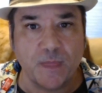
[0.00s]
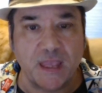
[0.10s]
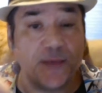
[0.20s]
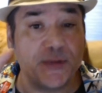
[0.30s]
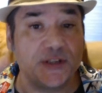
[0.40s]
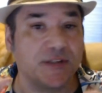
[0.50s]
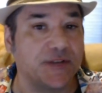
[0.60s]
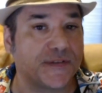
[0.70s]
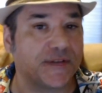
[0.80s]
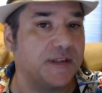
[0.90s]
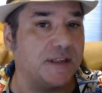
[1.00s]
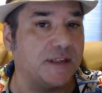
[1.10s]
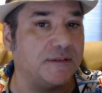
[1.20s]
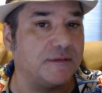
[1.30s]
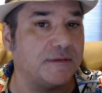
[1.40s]
images
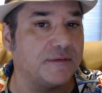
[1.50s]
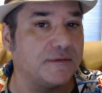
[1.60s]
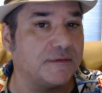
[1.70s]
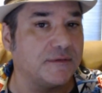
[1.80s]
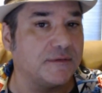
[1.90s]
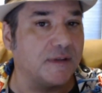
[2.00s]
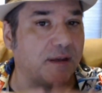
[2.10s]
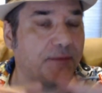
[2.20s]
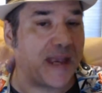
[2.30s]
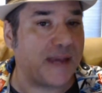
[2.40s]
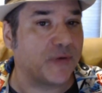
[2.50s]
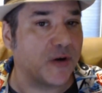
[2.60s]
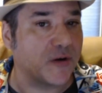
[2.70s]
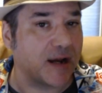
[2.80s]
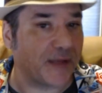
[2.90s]
in a paint
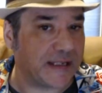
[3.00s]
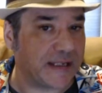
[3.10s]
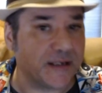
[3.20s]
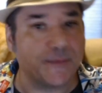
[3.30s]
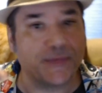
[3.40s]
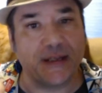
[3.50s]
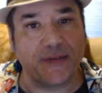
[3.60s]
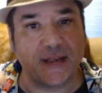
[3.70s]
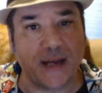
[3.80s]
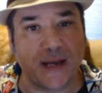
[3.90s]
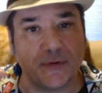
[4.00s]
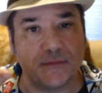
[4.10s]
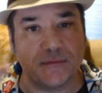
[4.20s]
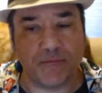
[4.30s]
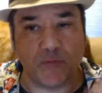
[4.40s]
program like GIMP, and then I
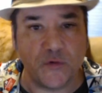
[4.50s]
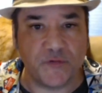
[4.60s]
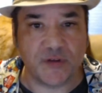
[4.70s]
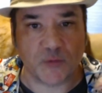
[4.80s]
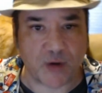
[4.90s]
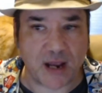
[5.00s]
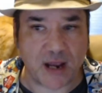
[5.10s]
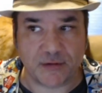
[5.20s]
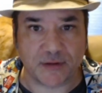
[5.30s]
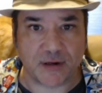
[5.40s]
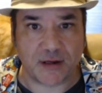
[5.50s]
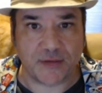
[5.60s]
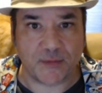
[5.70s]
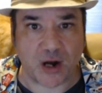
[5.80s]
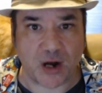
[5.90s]
would move them around
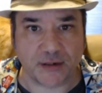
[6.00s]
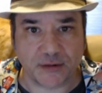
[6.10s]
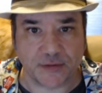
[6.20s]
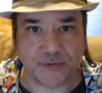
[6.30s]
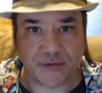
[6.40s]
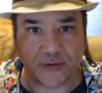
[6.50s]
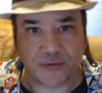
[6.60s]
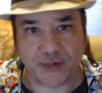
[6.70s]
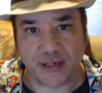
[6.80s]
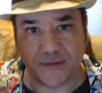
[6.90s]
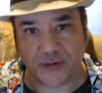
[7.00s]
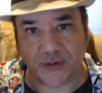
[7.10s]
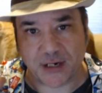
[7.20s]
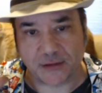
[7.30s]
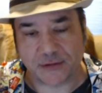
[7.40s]
on the monitors to create
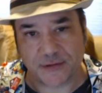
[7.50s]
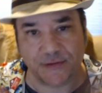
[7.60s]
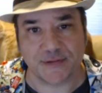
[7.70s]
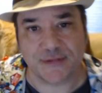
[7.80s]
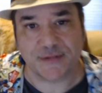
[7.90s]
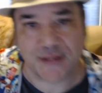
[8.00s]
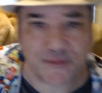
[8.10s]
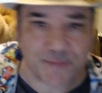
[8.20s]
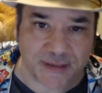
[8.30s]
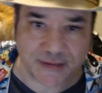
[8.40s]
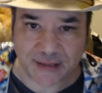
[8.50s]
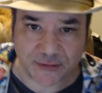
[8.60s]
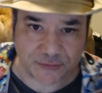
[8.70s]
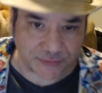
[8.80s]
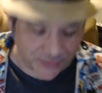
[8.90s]
different colors and stuff, but I
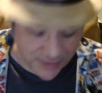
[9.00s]
don't do